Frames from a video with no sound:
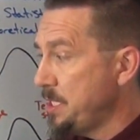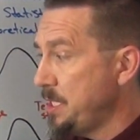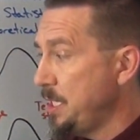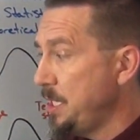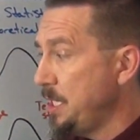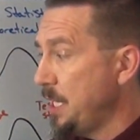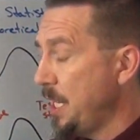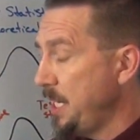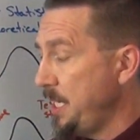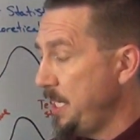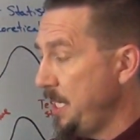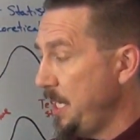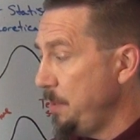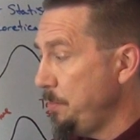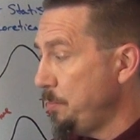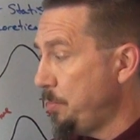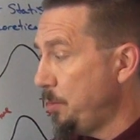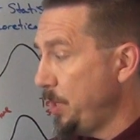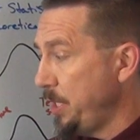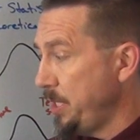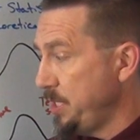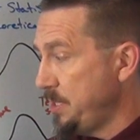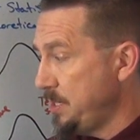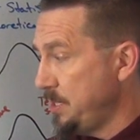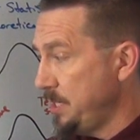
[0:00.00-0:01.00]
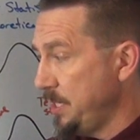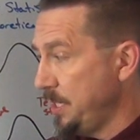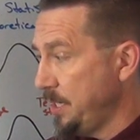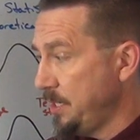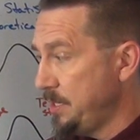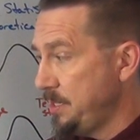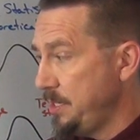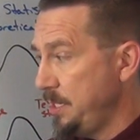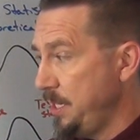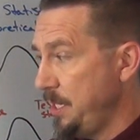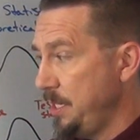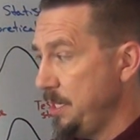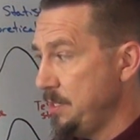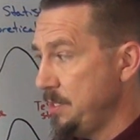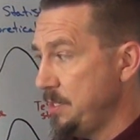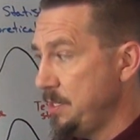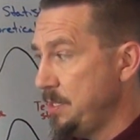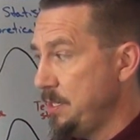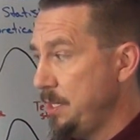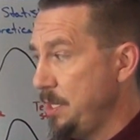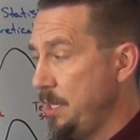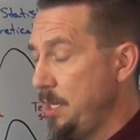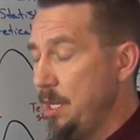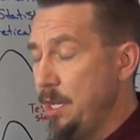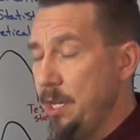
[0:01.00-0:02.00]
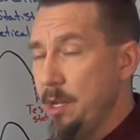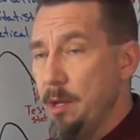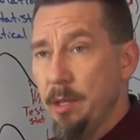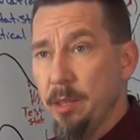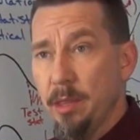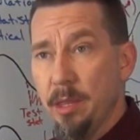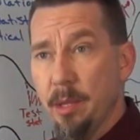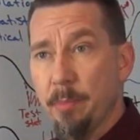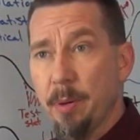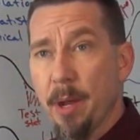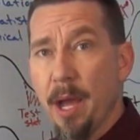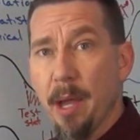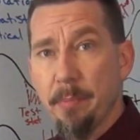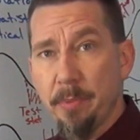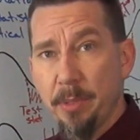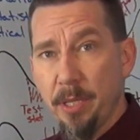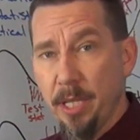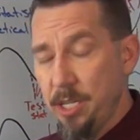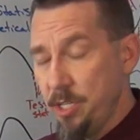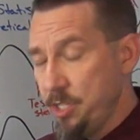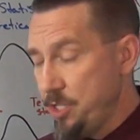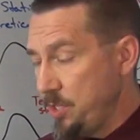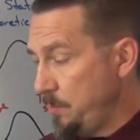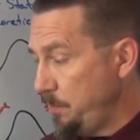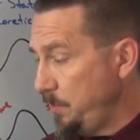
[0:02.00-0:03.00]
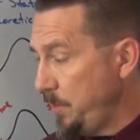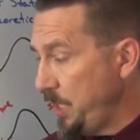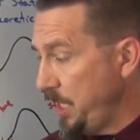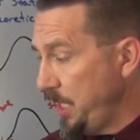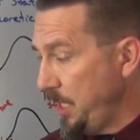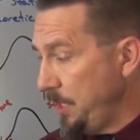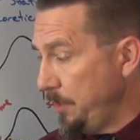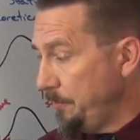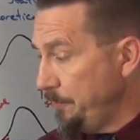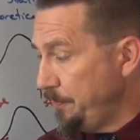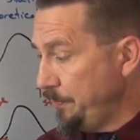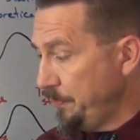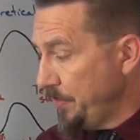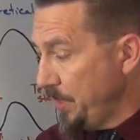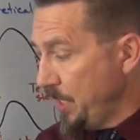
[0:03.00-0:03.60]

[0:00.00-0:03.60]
that 98.6 is the population mean.